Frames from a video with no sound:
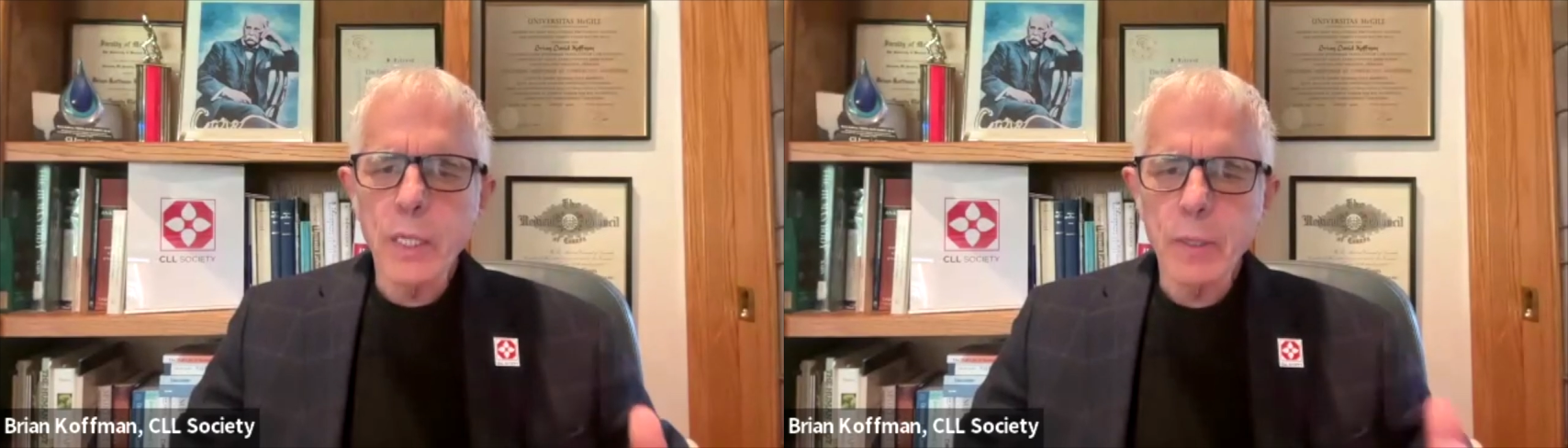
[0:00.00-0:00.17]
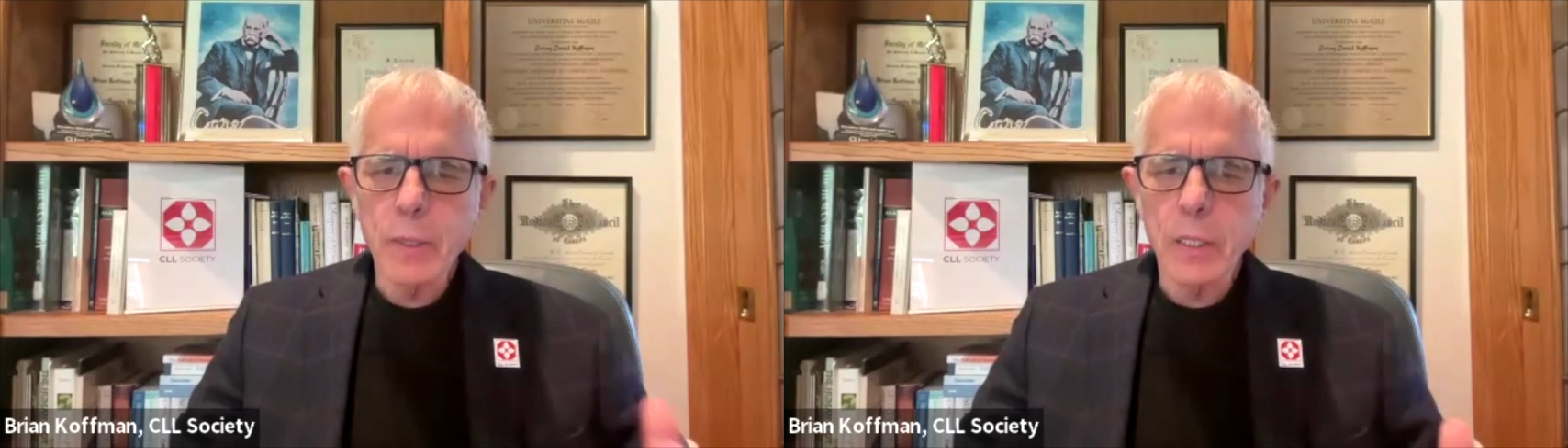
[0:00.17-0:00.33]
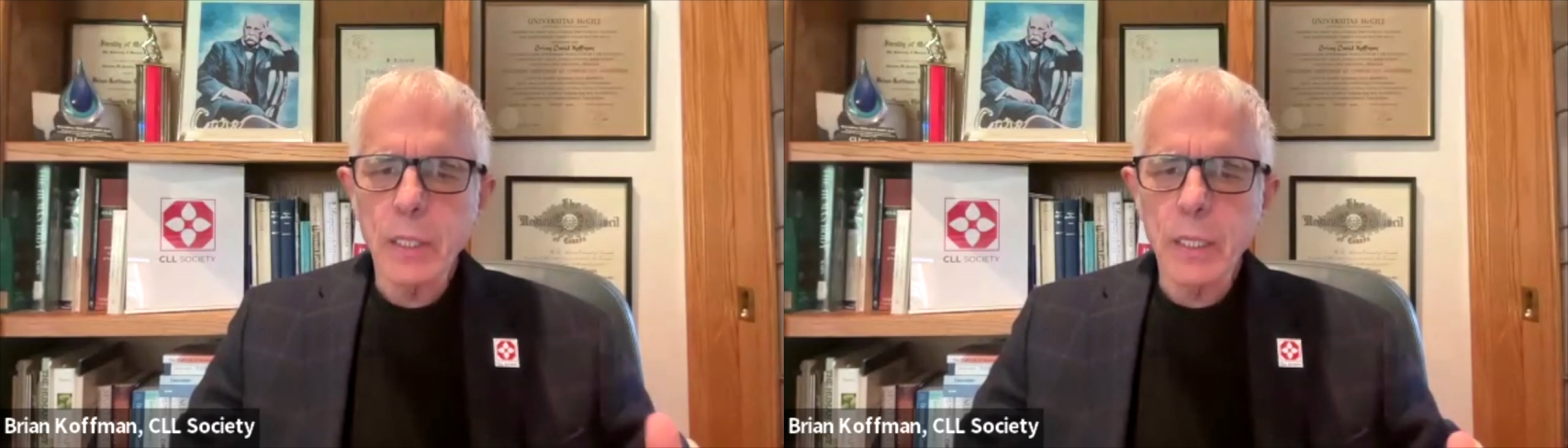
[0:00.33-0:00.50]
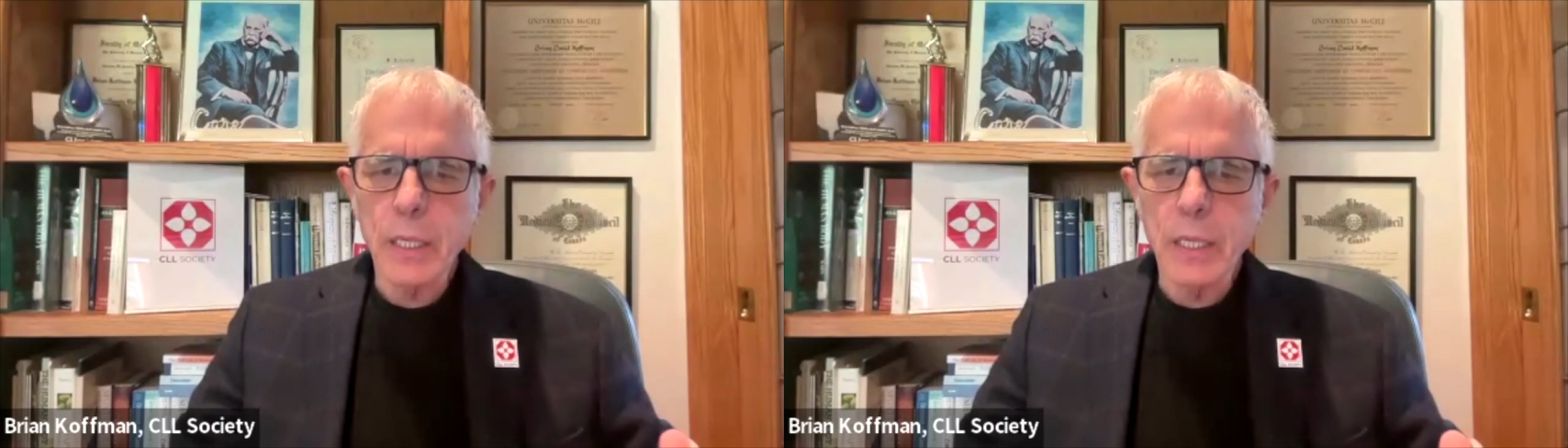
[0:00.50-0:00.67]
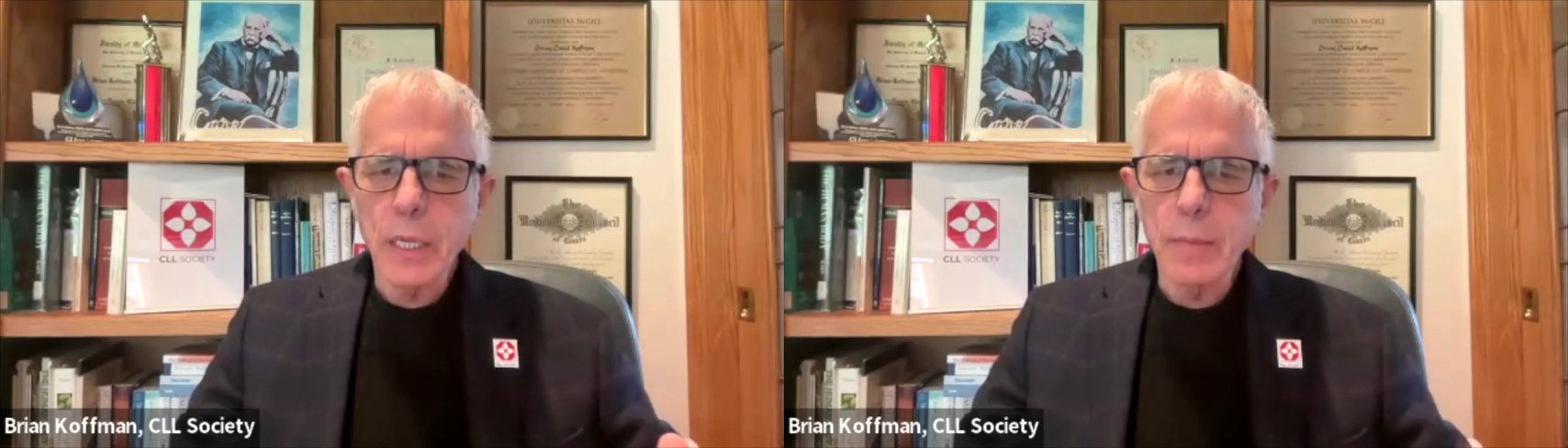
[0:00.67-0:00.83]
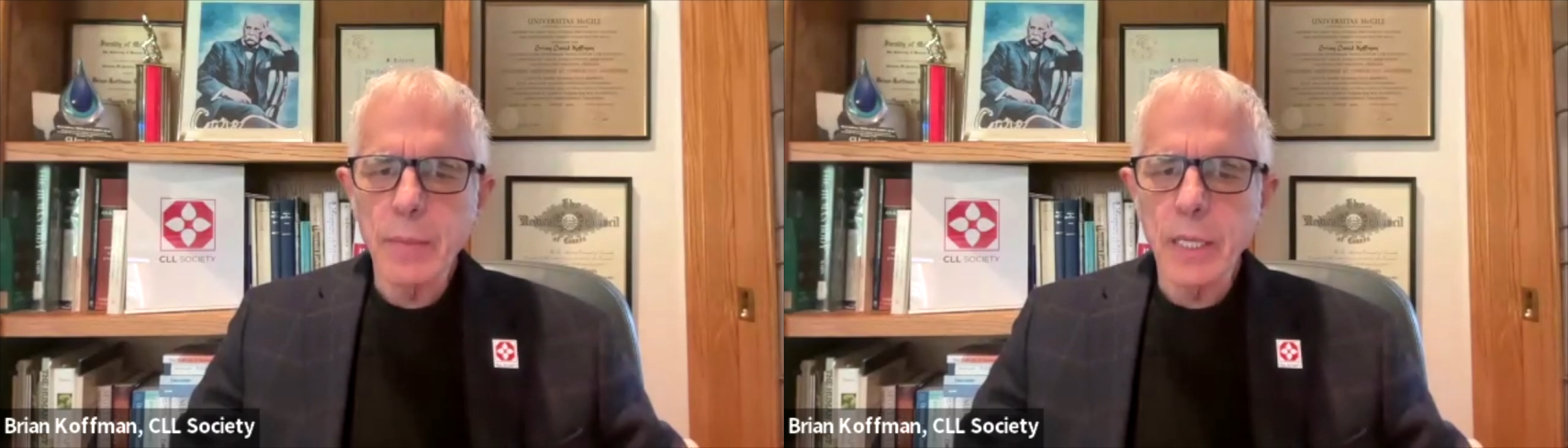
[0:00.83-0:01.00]
hemolytic
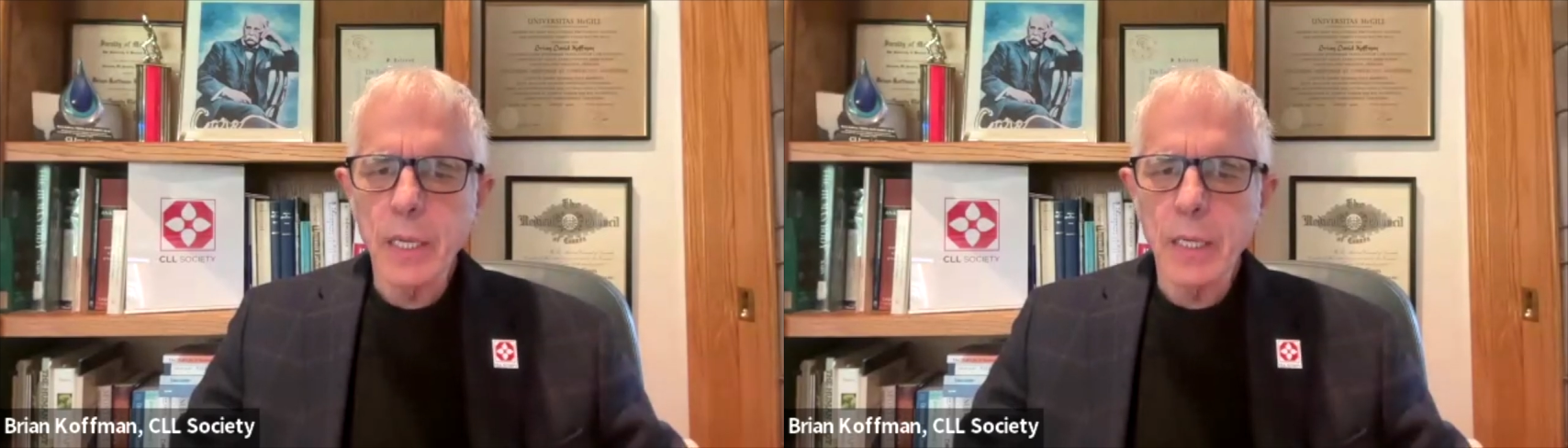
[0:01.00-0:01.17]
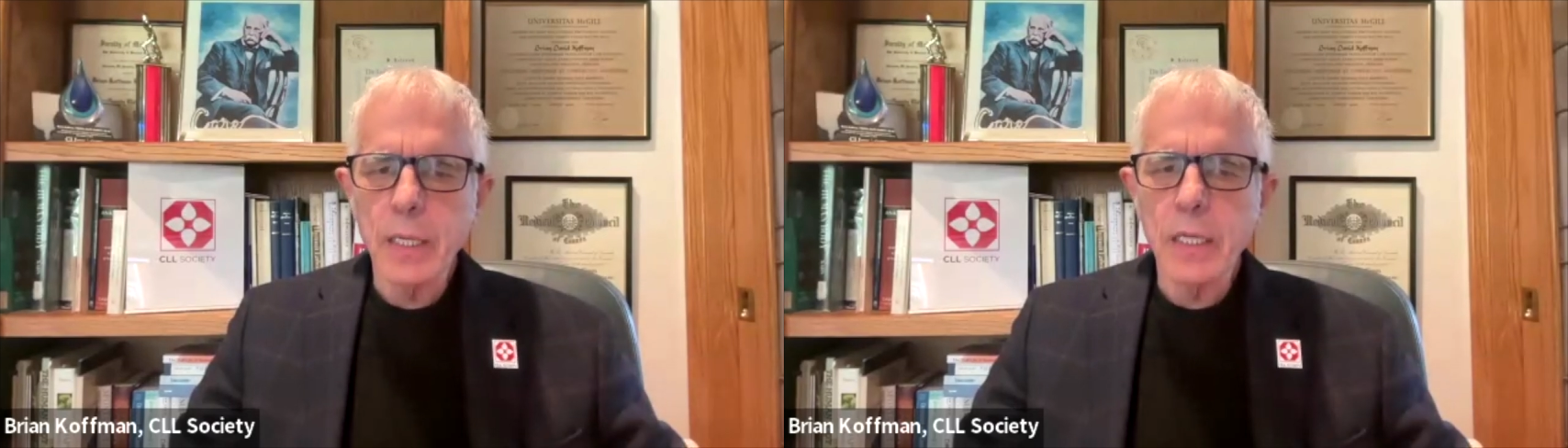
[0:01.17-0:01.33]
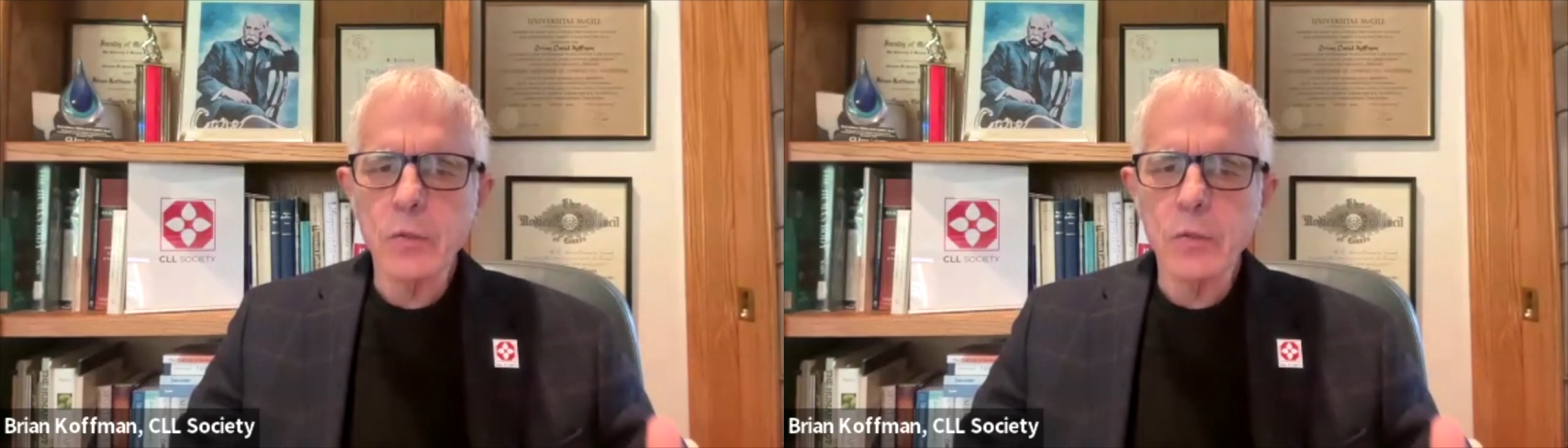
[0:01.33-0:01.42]
anemia